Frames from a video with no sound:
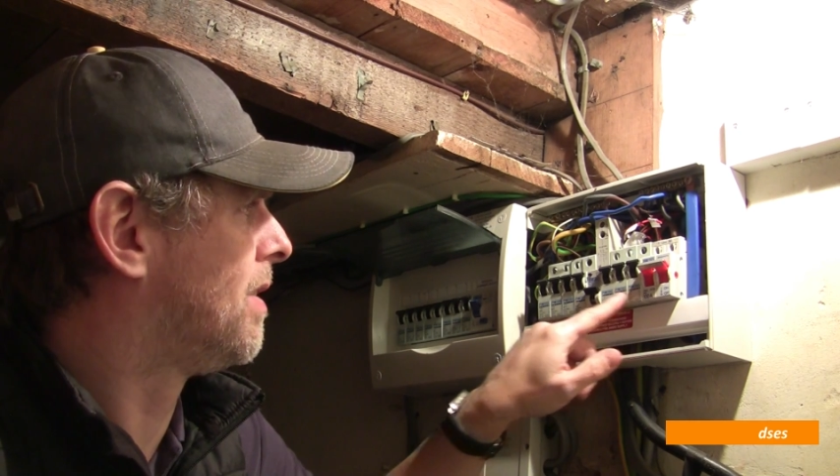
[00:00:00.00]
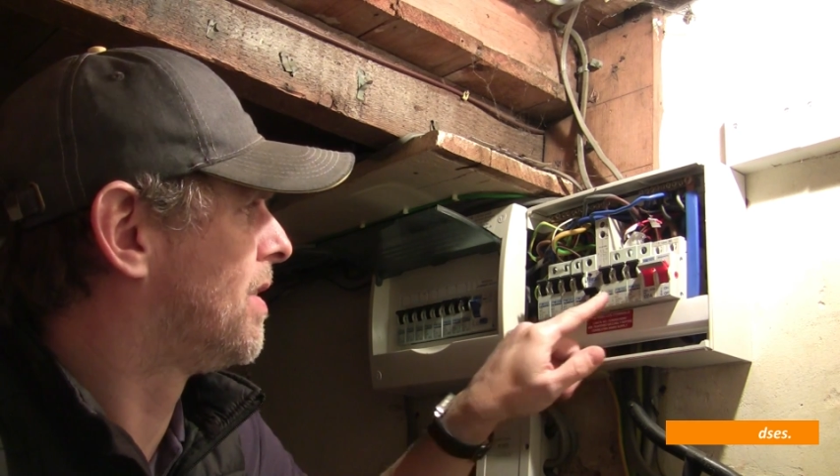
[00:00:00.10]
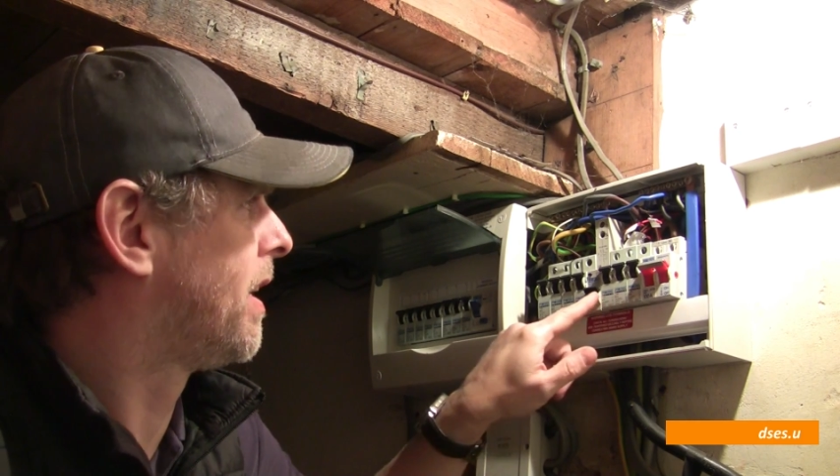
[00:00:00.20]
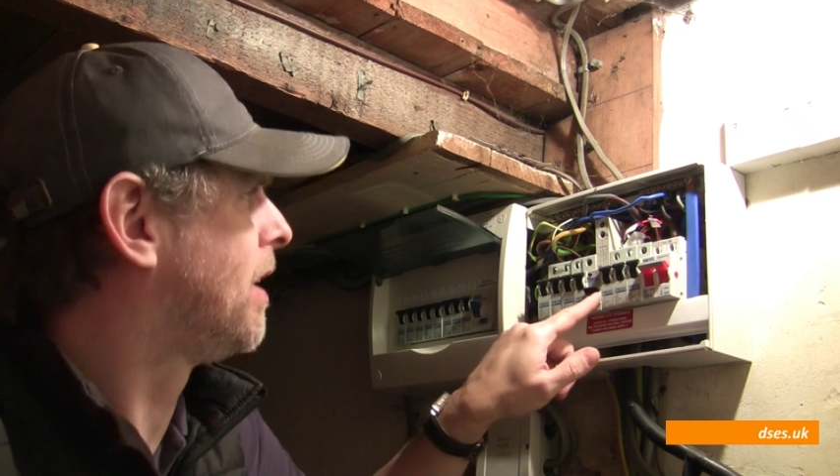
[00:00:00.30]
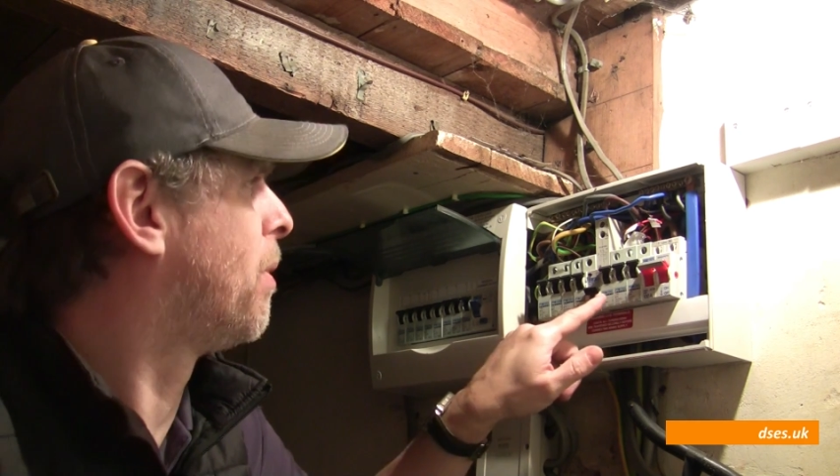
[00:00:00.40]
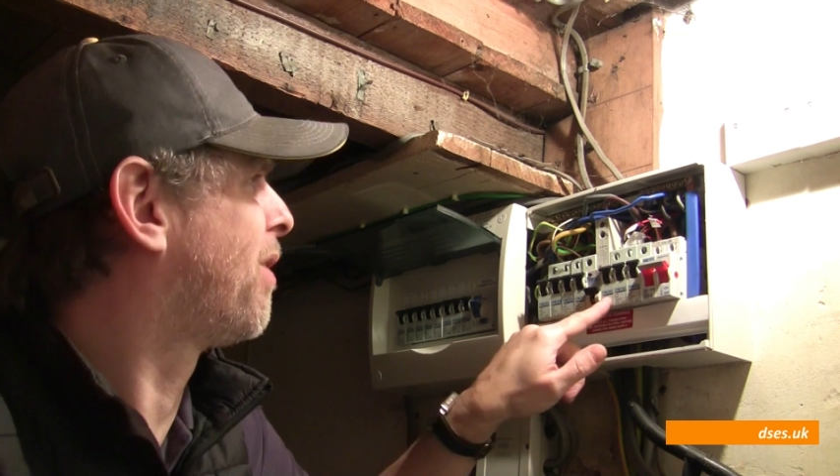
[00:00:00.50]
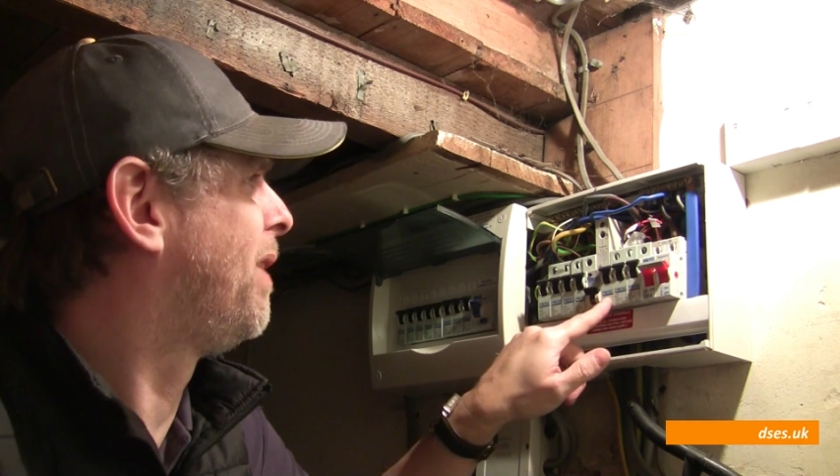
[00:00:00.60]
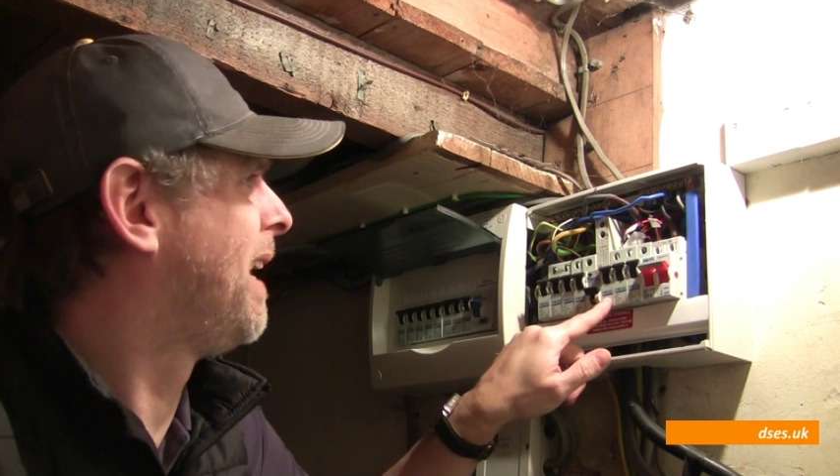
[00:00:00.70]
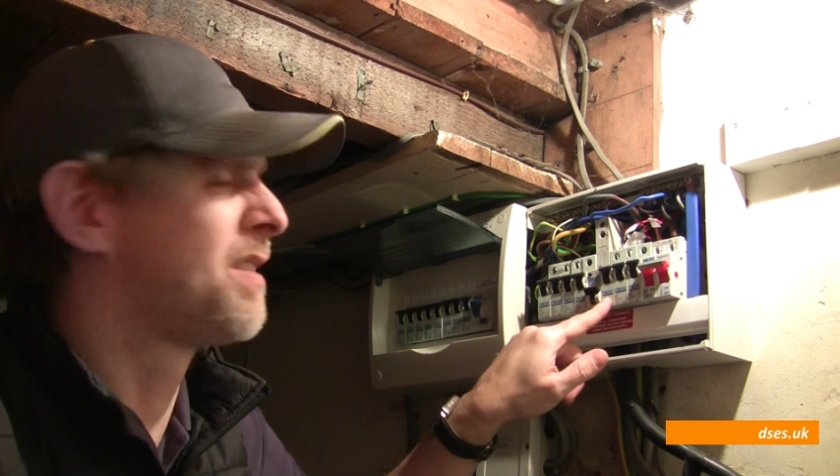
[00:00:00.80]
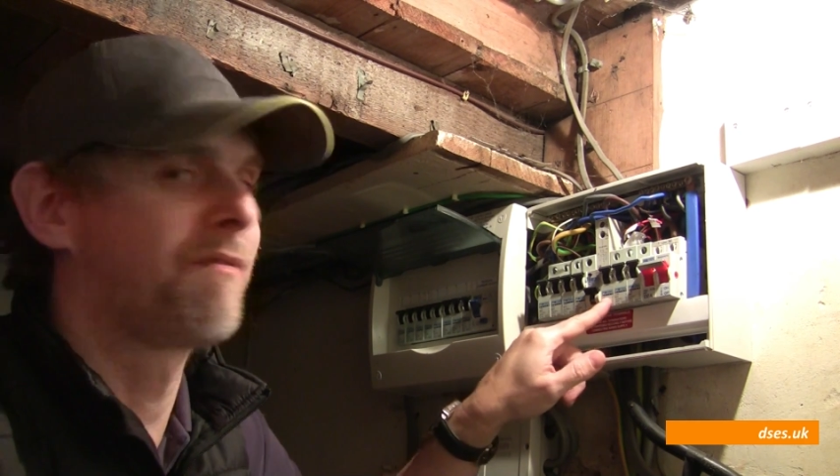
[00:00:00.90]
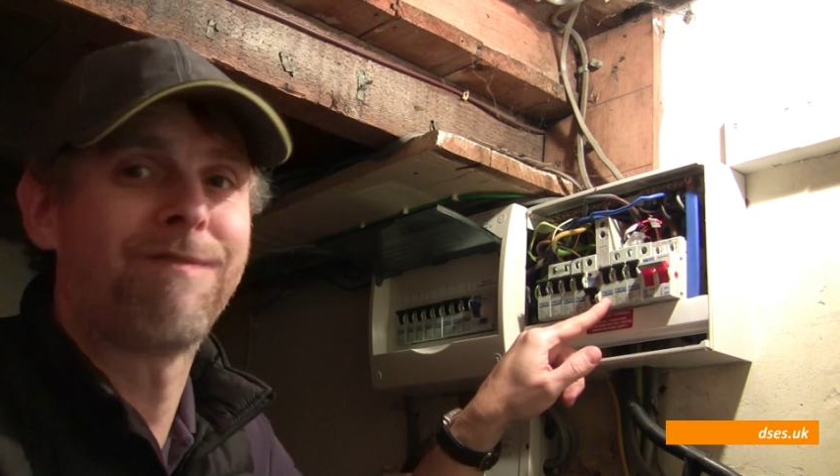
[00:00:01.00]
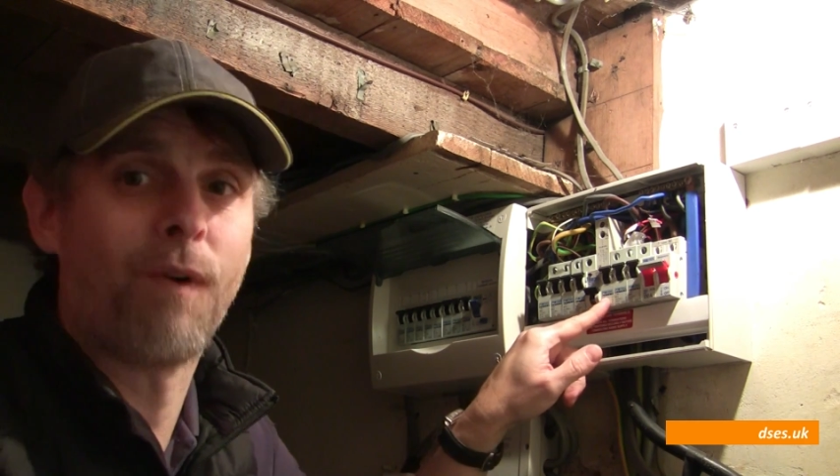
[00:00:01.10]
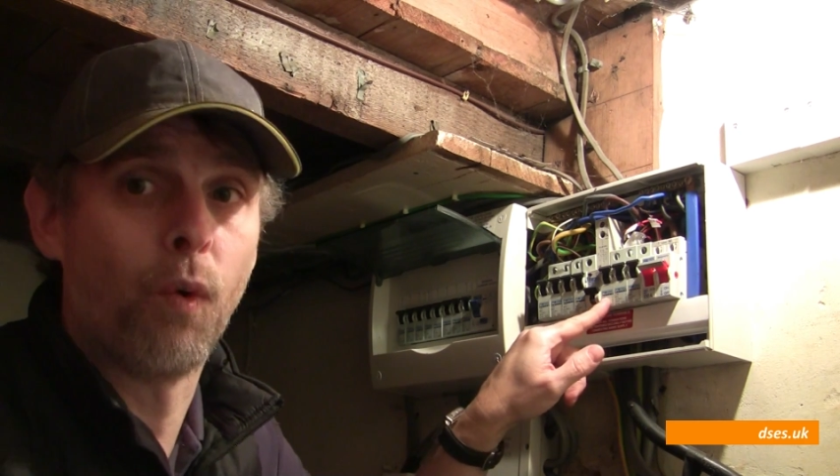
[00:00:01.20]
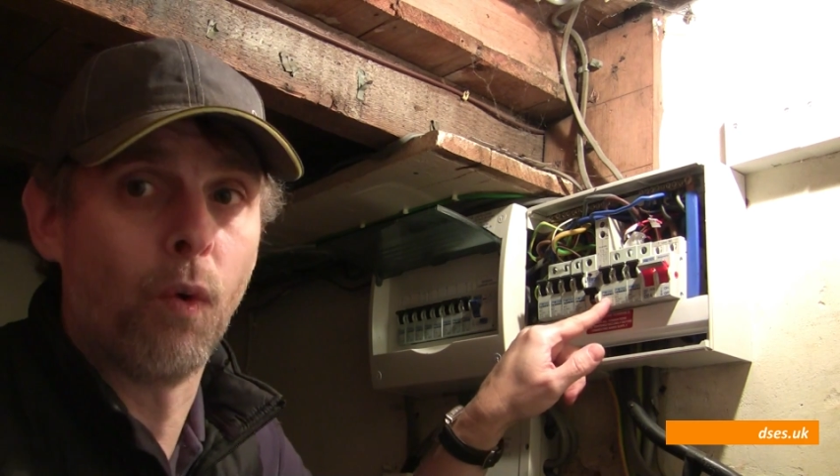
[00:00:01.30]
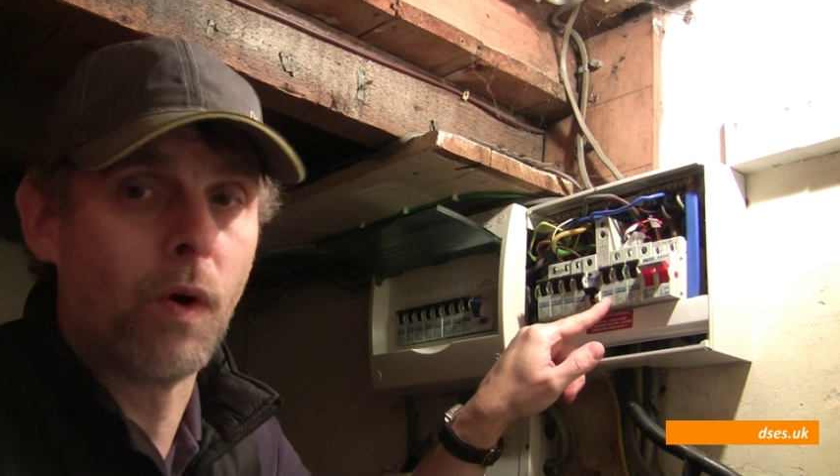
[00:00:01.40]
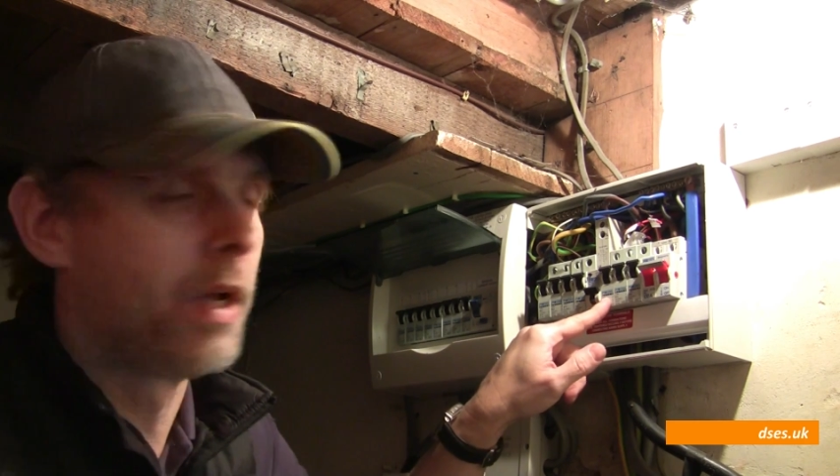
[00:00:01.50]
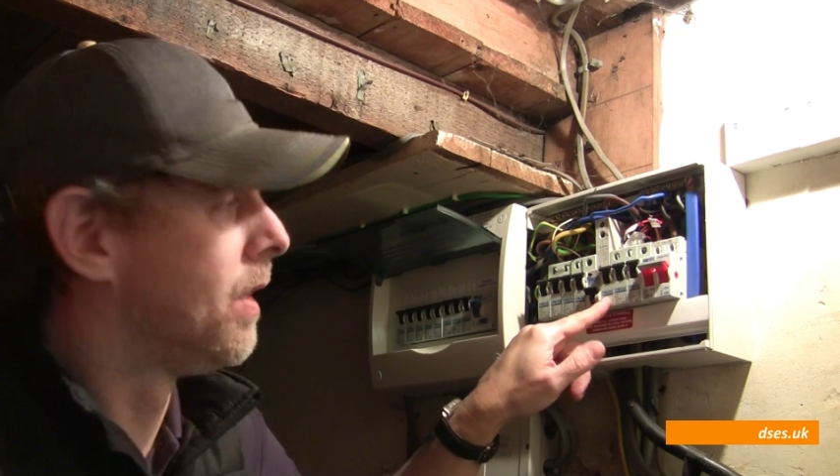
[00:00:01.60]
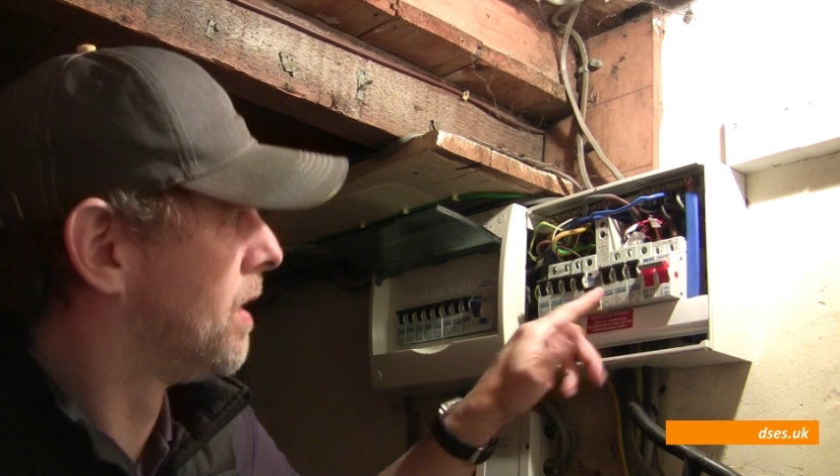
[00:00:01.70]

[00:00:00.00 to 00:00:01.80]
and circuit number three has four.